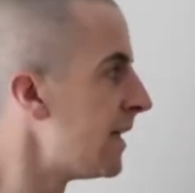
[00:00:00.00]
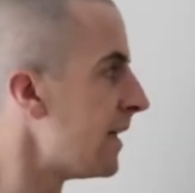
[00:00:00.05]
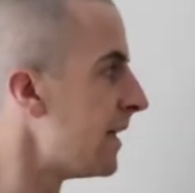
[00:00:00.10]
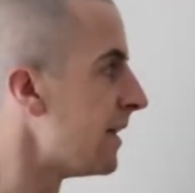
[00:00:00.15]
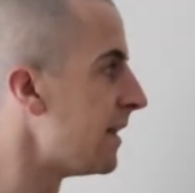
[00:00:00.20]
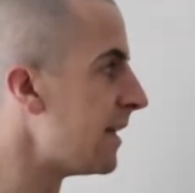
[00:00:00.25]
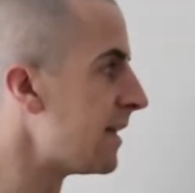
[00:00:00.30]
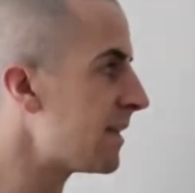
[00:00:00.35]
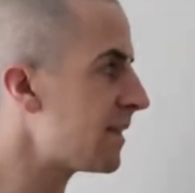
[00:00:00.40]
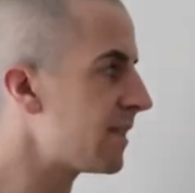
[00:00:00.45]

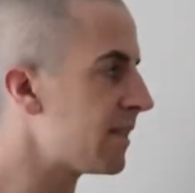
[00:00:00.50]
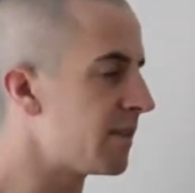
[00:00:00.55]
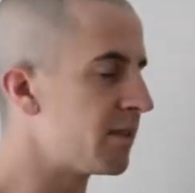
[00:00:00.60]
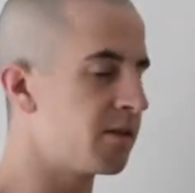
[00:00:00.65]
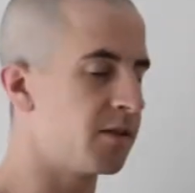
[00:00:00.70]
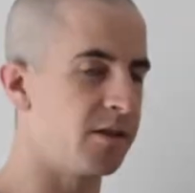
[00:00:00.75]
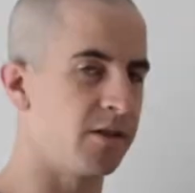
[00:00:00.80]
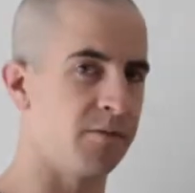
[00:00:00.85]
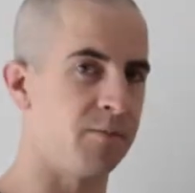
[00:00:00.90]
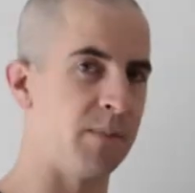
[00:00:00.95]
And that's the
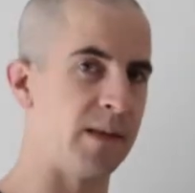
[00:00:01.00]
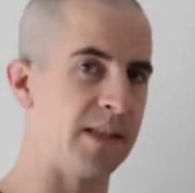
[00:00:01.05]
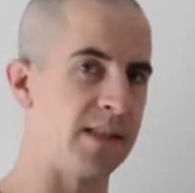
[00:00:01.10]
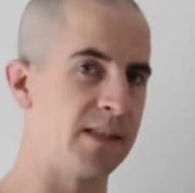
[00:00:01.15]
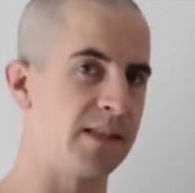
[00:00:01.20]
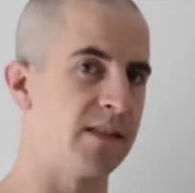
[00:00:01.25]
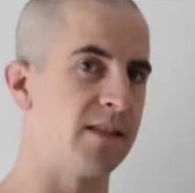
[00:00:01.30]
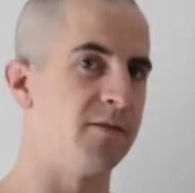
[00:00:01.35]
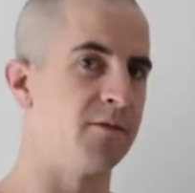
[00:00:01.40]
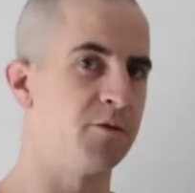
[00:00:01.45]
sort of
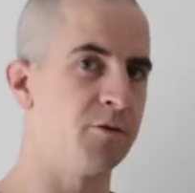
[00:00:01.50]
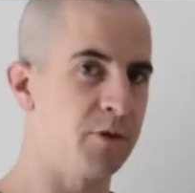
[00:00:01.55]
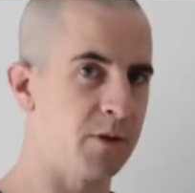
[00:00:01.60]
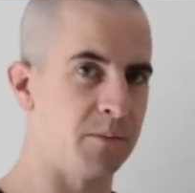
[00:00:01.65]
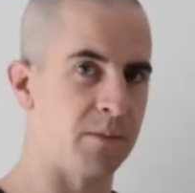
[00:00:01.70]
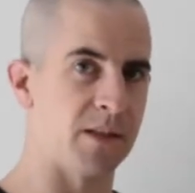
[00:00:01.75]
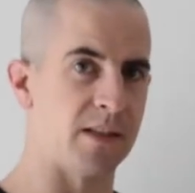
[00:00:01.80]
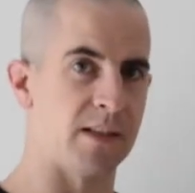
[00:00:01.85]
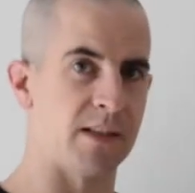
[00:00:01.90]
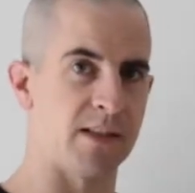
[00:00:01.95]
mainstay of
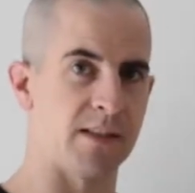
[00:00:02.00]
treatment